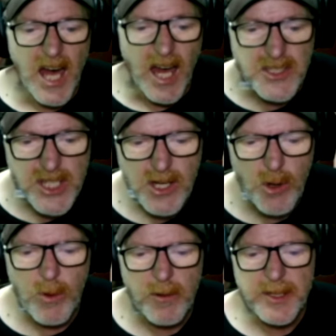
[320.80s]
A
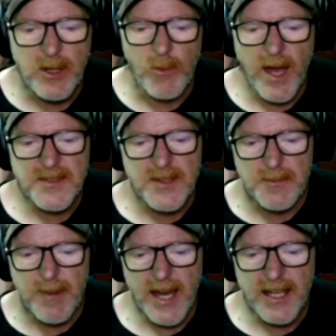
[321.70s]
Chico woman
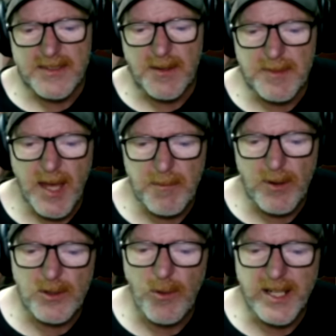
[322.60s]
arrested back in
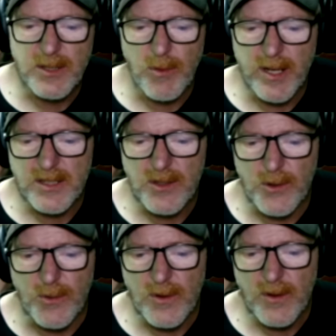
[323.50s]
September
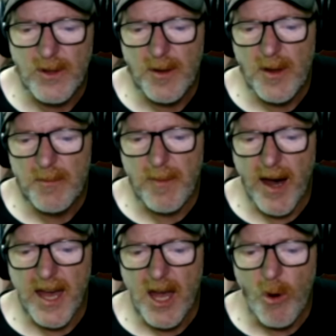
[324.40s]
2022
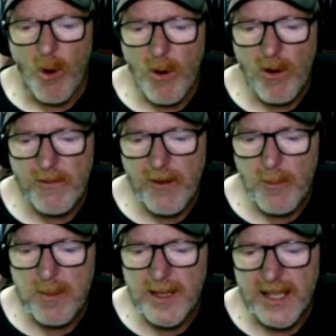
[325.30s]
by
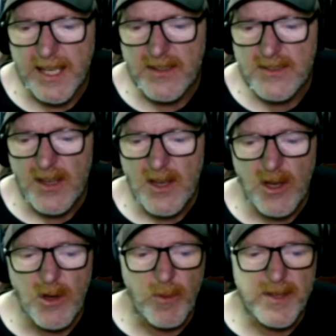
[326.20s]
Oroville police,
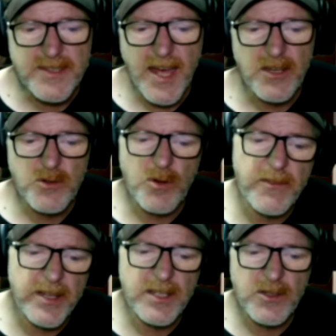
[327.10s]
who was then
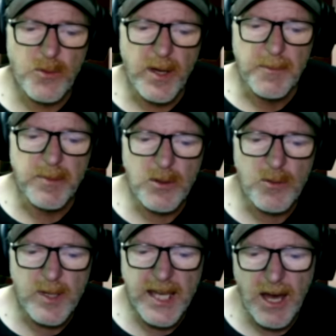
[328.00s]
driven to a
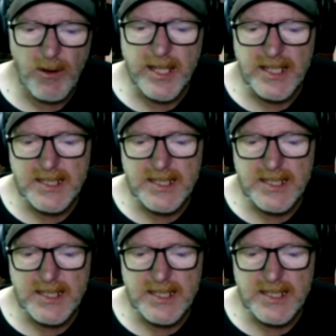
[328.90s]
Butte County